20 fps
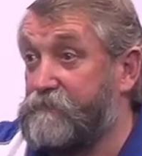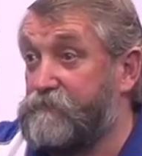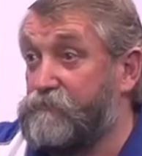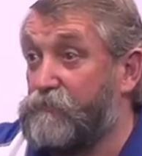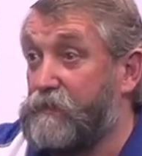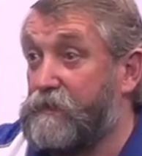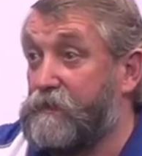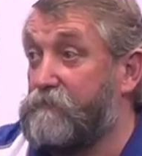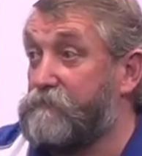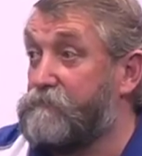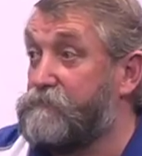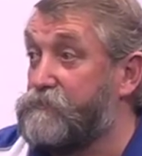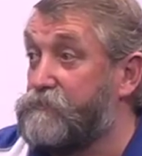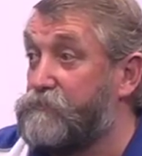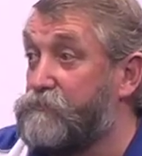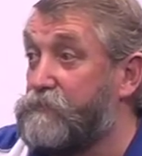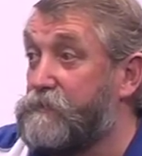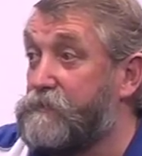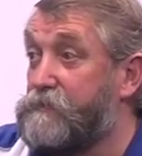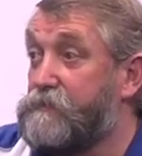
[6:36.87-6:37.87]

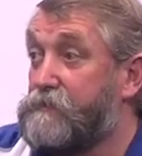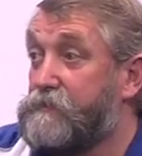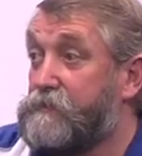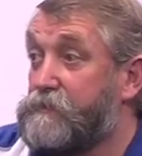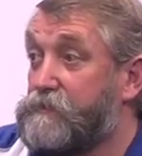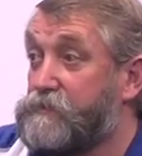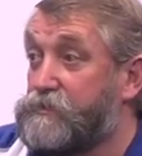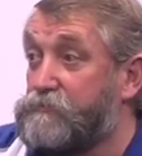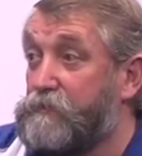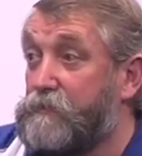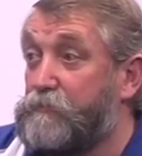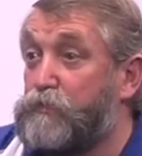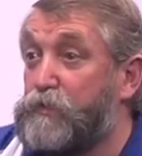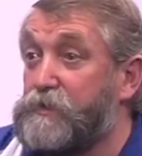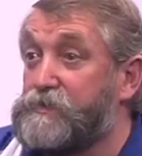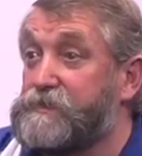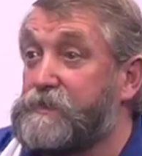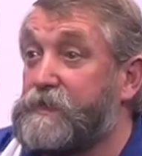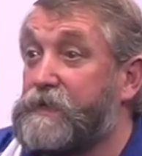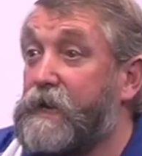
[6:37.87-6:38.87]
to
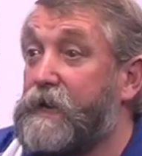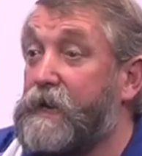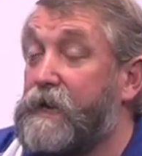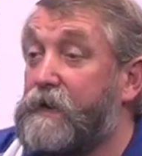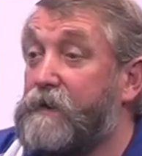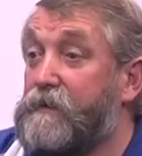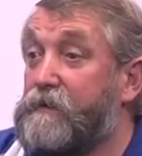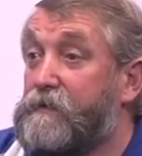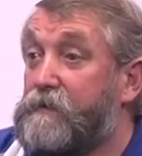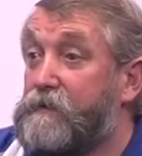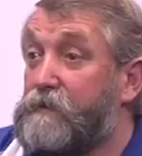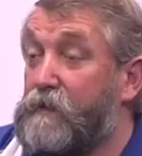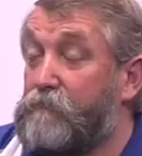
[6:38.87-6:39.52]
impress again.